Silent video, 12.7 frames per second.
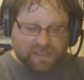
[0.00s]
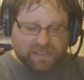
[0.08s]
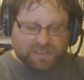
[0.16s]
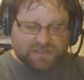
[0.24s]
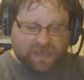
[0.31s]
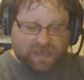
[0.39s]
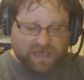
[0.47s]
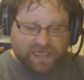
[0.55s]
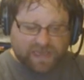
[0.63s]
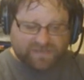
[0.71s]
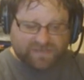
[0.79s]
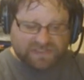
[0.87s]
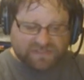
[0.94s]
Starring
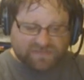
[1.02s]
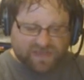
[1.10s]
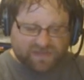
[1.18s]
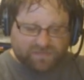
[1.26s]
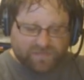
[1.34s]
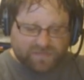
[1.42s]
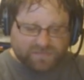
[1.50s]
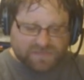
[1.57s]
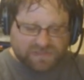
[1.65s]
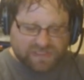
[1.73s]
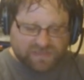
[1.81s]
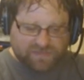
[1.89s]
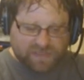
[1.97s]
Kevin Smith from
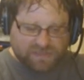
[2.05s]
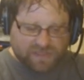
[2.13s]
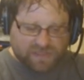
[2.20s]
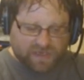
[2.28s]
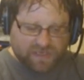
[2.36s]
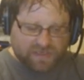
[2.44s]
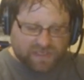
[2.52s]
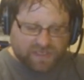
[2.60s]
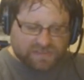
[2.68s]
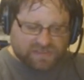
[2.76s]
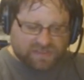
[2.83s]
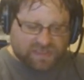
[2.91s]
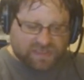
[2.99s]
TV's Hercules,
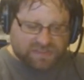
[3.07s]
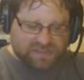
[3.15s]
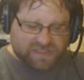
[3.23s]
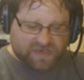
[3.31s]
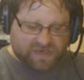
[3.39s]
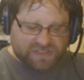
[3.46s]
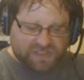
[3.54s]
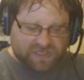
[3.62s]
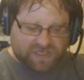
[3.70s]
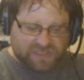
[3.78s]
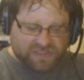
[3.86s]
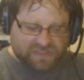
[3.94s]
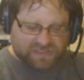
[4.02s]
The Legendary
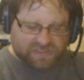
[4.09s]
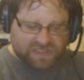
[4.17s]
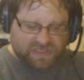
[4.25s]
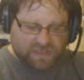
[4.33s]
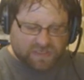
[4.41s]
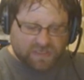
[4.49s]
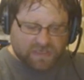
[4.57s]
Journeys, and Xena